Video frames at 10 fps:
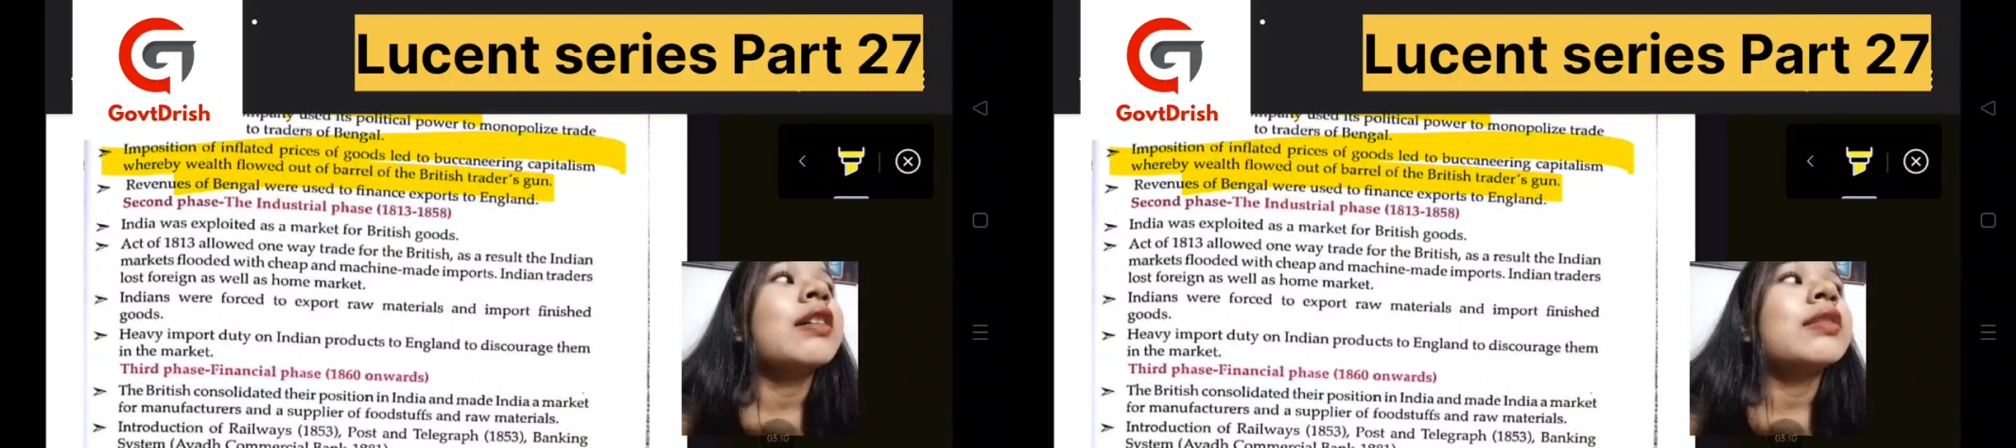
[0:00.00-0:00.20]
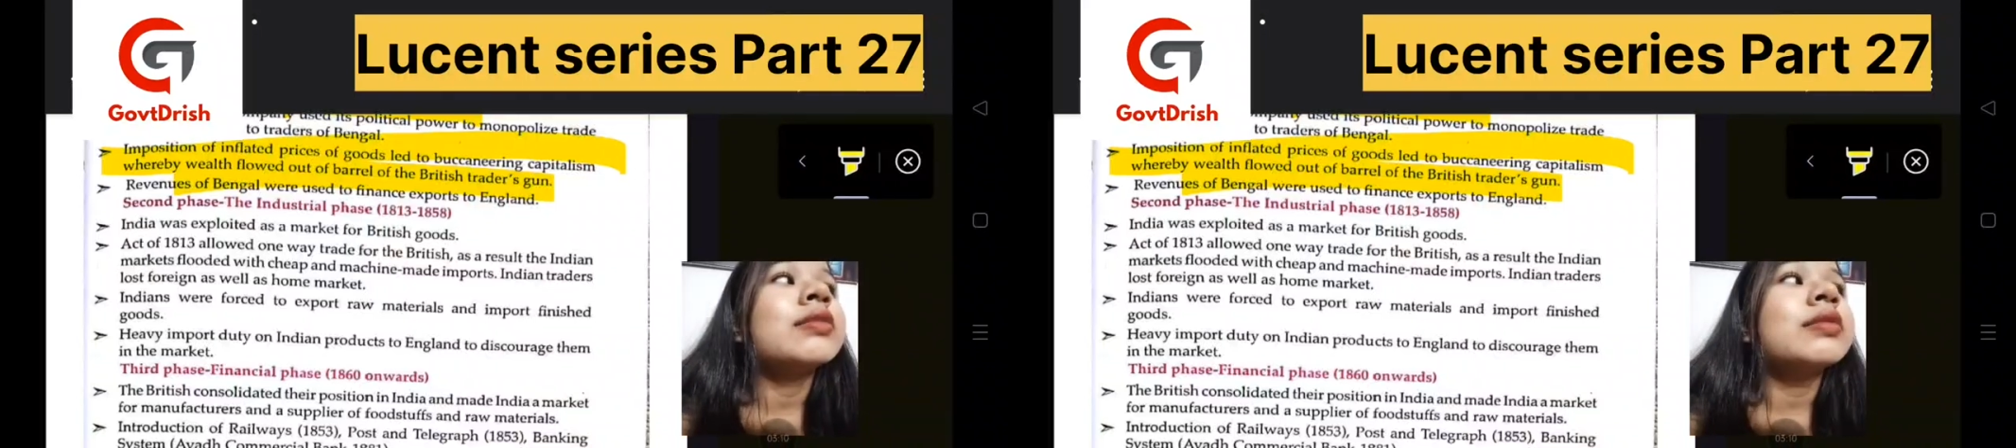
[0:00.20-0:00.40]

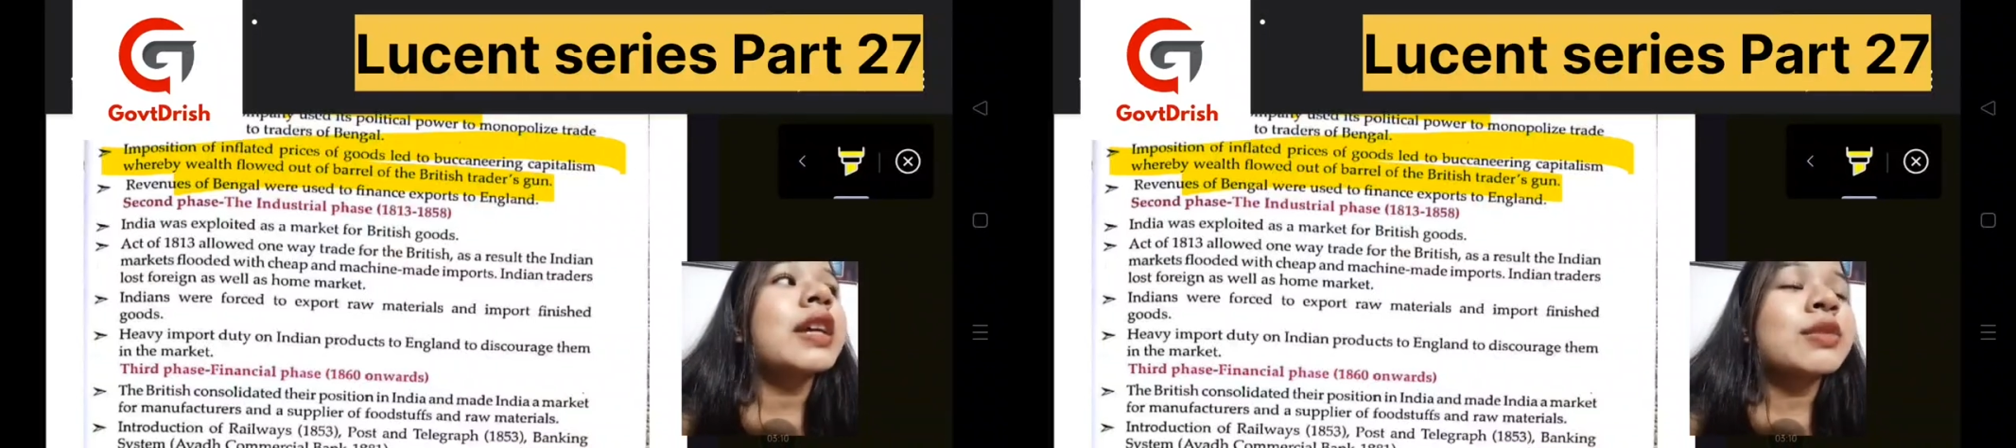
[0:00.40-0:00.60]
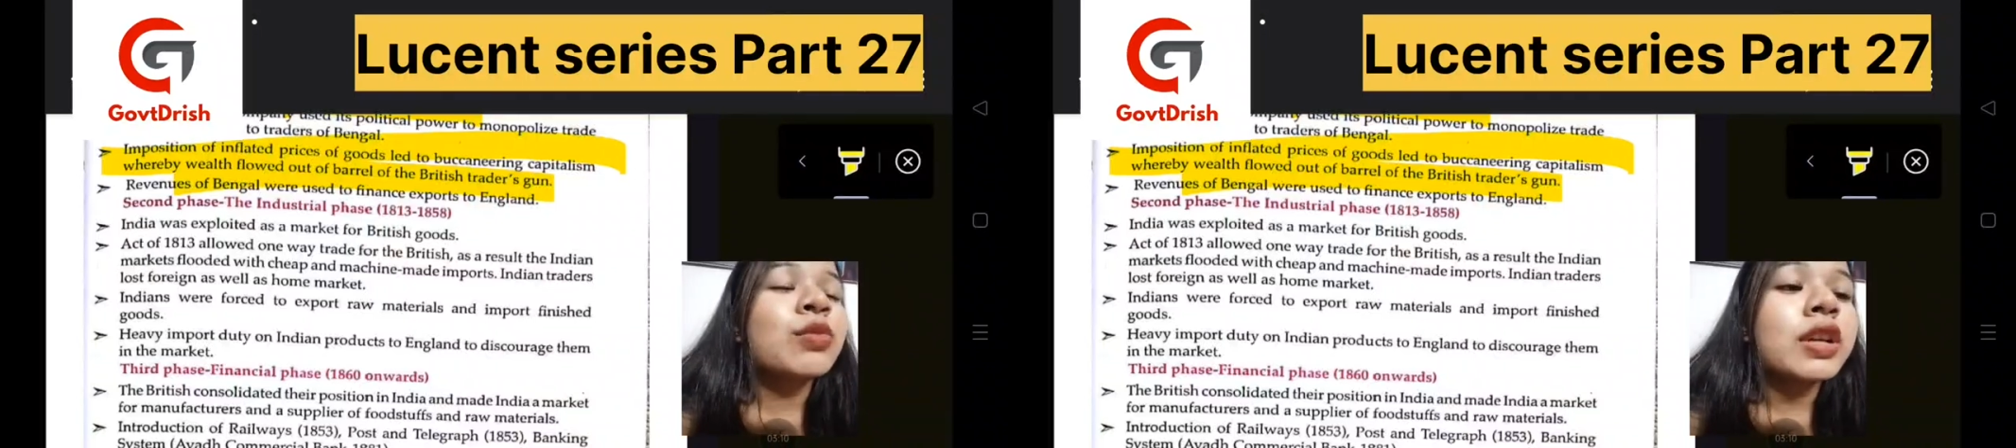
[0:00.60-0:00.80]

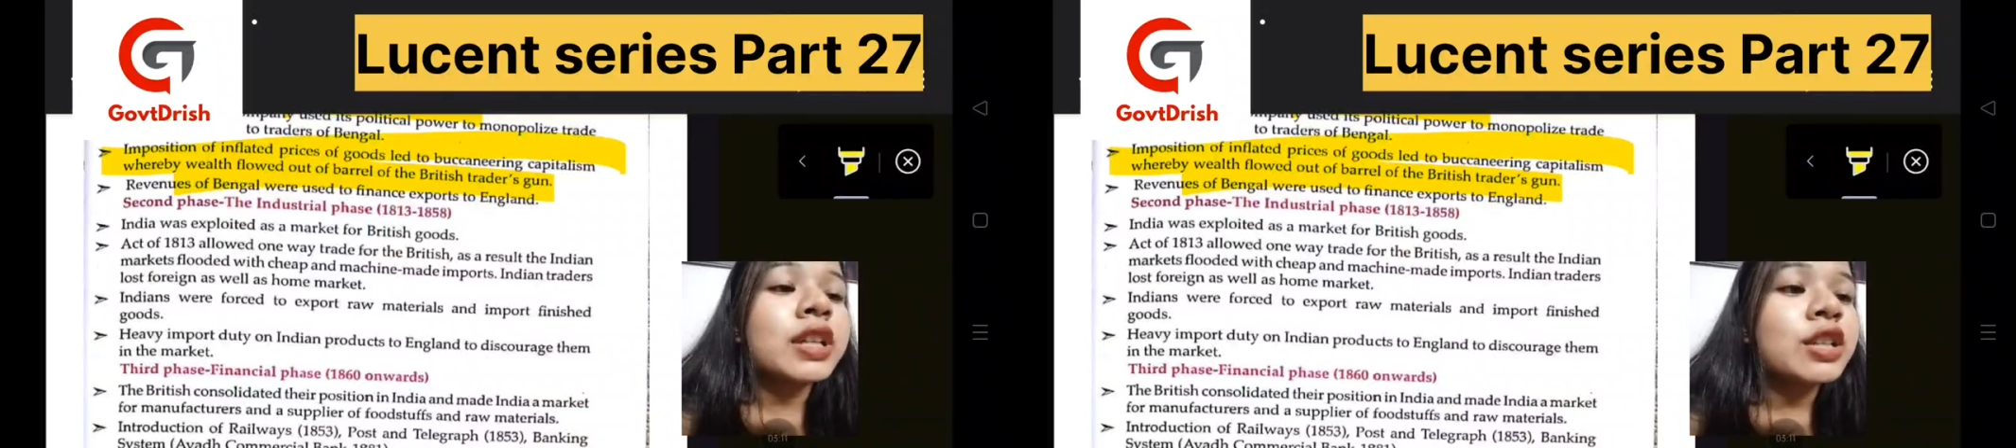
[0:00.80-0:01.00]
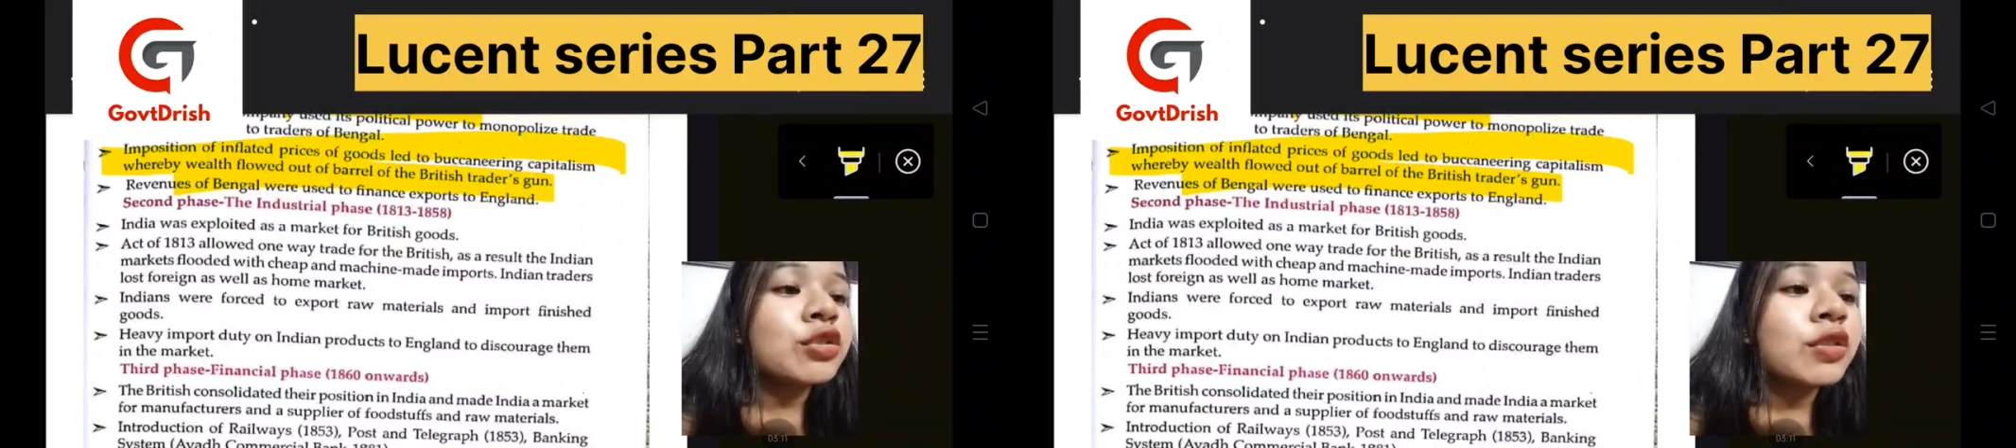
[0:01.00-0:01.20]
exploitation
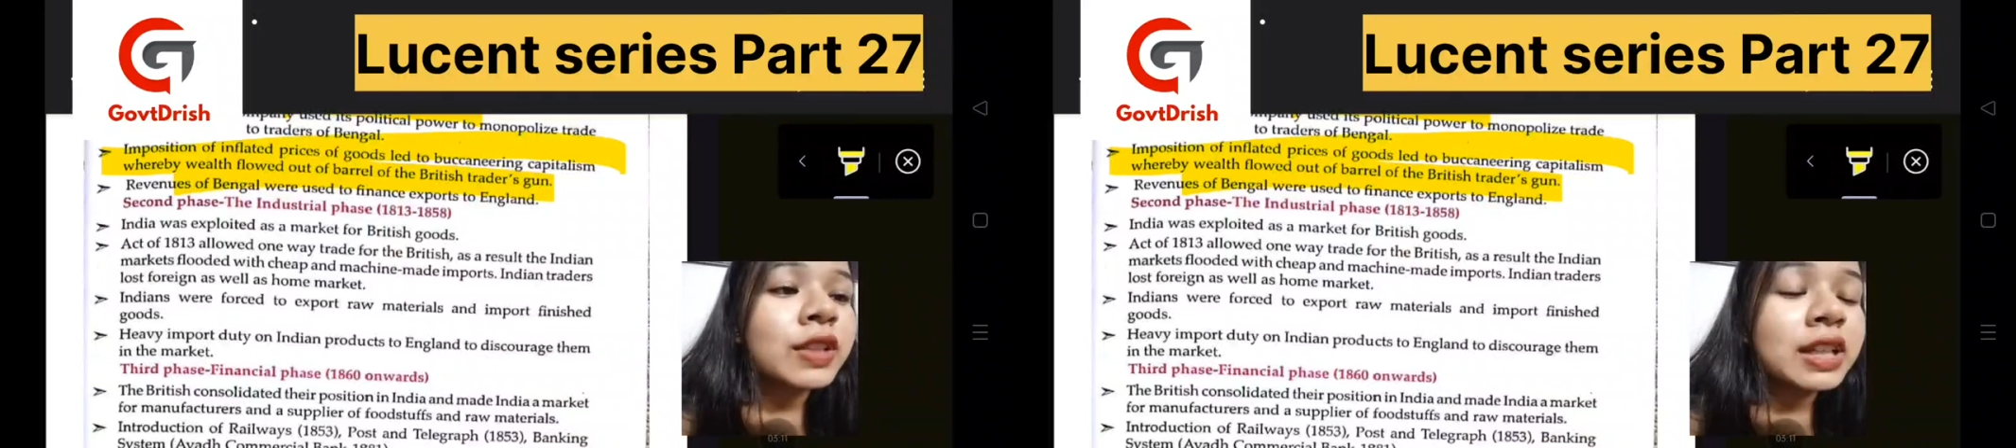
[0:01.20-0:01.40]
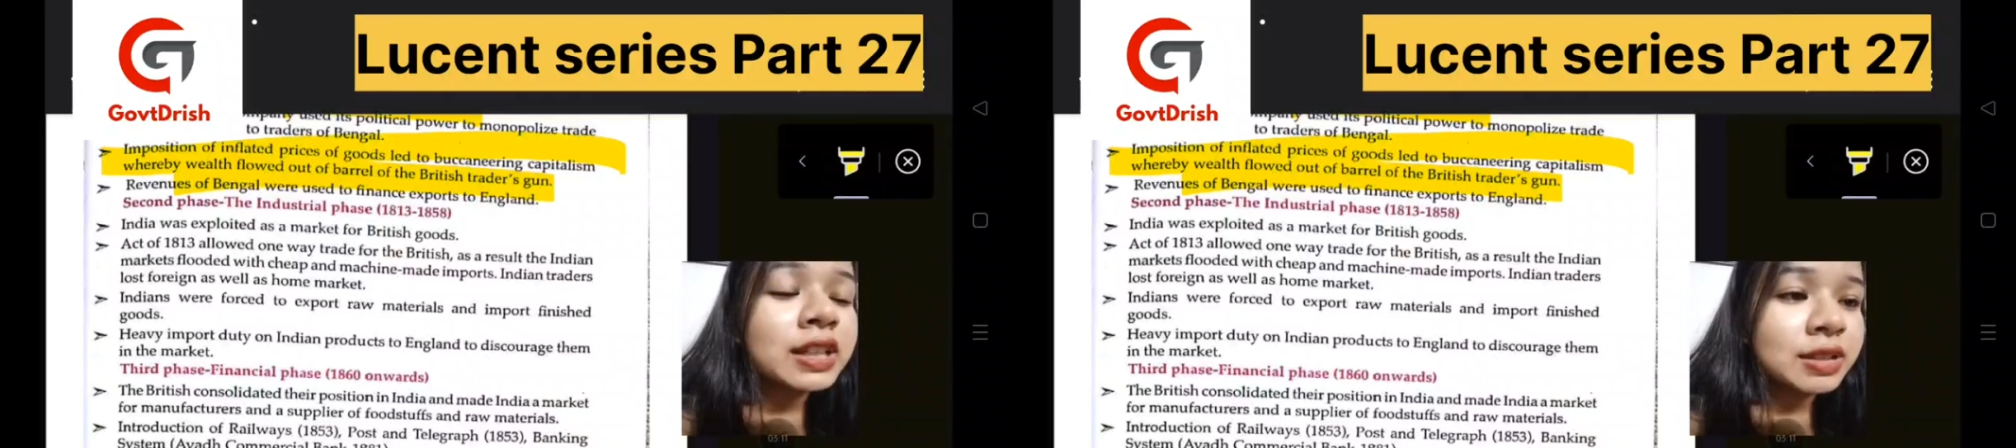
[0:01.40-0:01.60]
of the
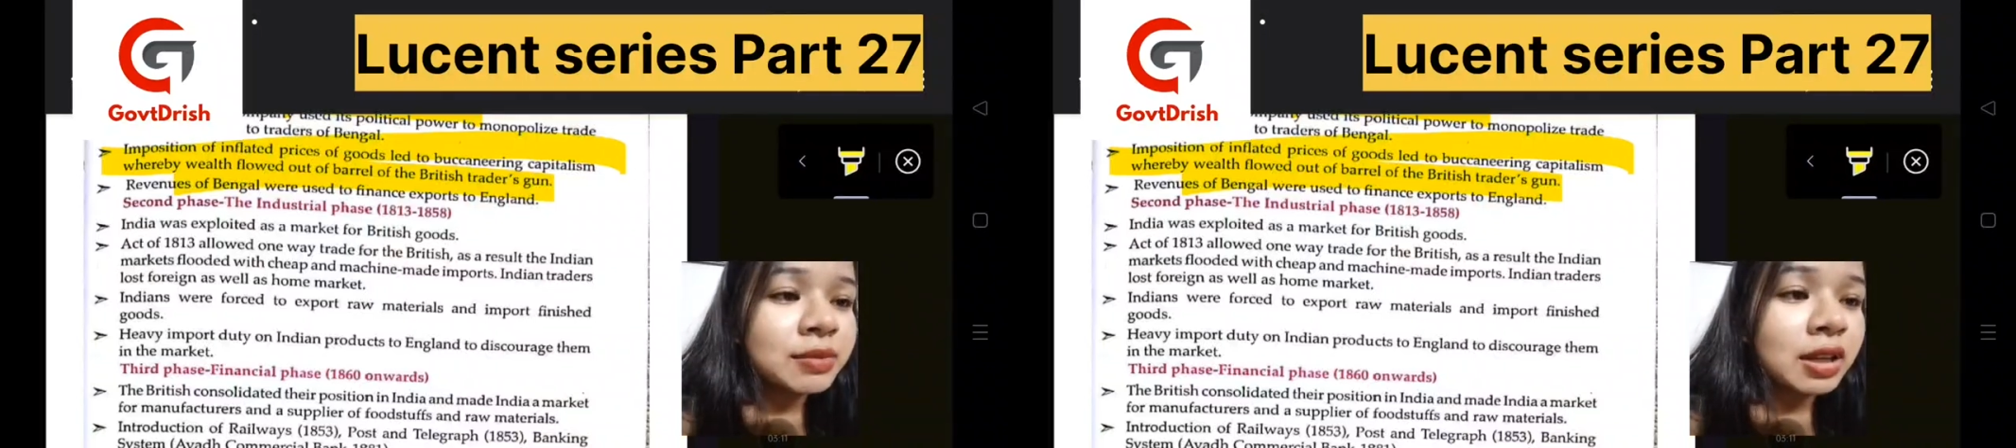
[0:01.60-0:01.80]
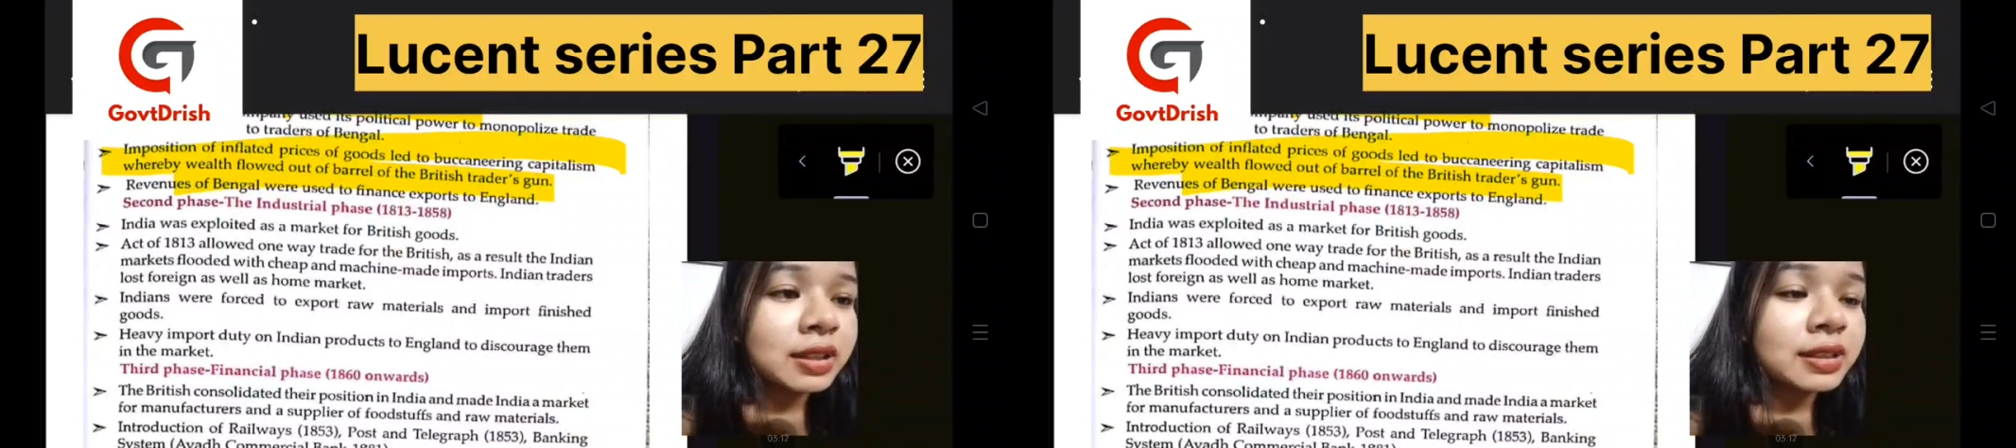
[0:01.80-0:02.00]
Indian
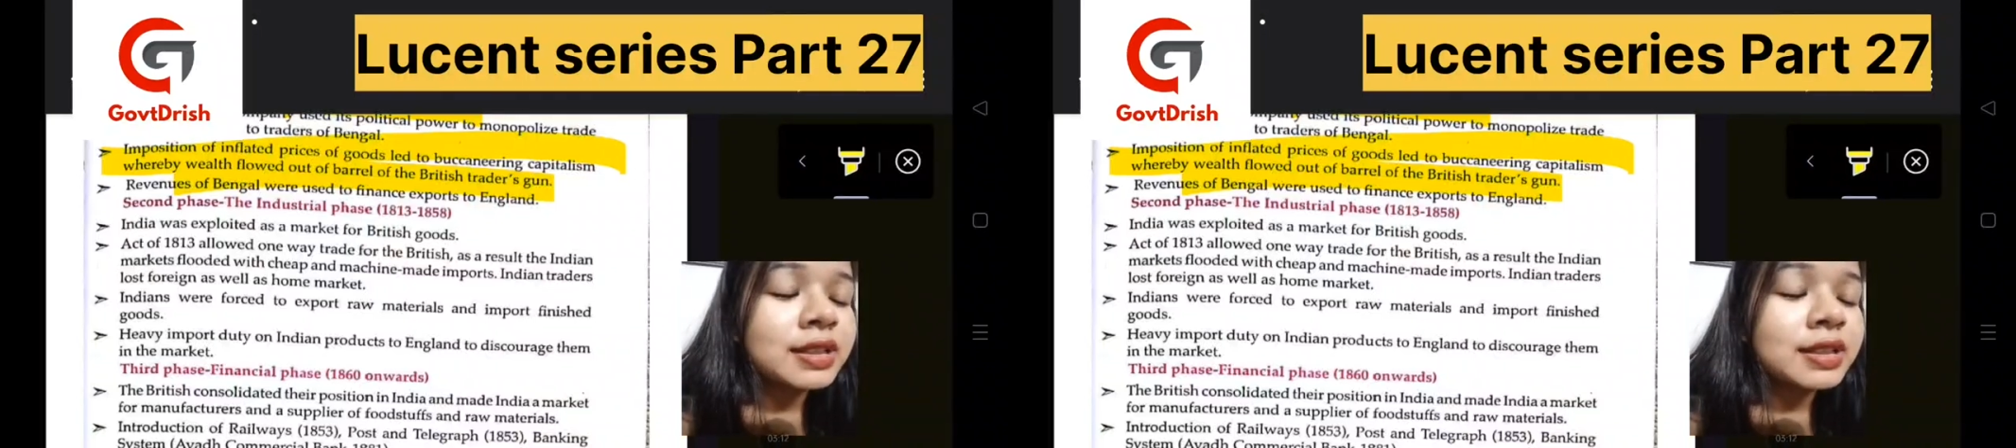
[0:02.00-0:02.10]
markets.